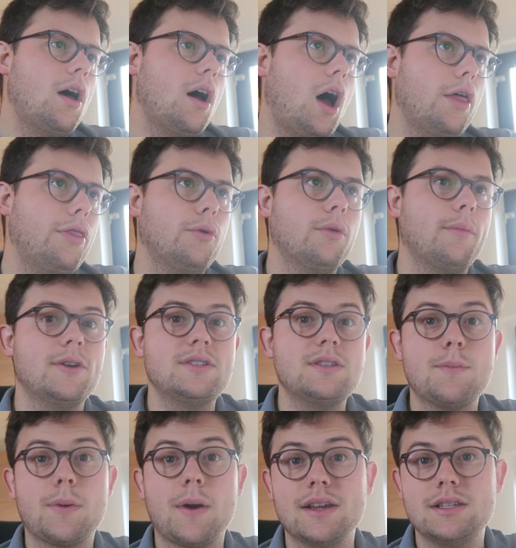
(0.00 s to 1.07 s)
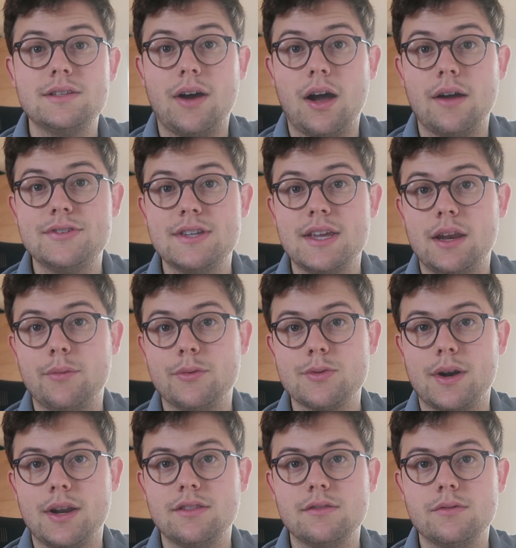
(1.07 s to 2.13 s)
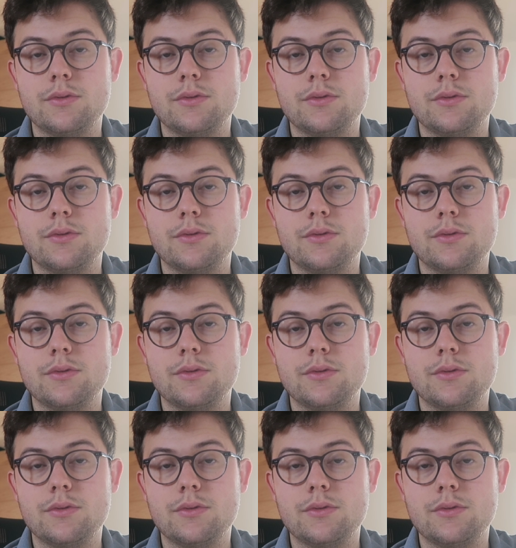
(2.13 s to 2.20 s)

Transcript: I thought the most impressive I've seen him was when he